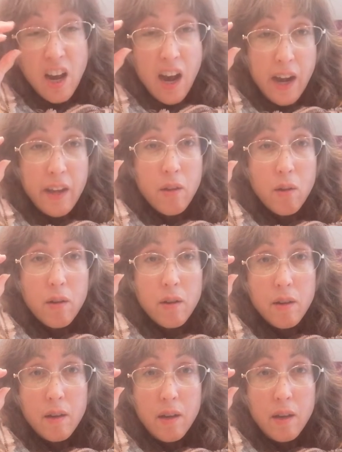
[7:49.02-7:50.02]
to either
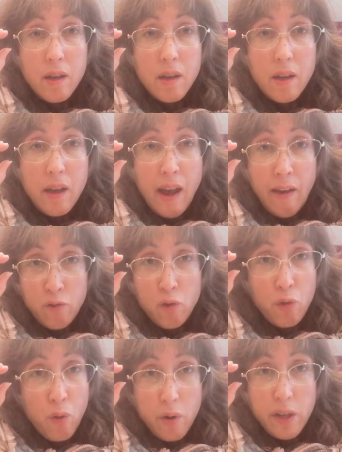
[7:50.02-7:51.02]

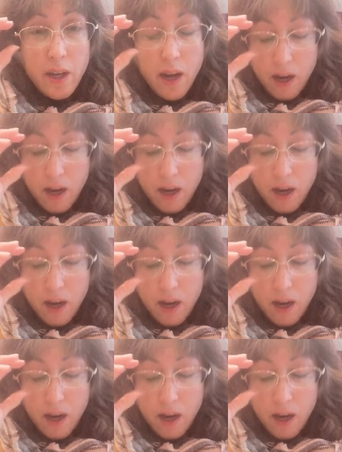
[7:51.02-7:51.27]
after 30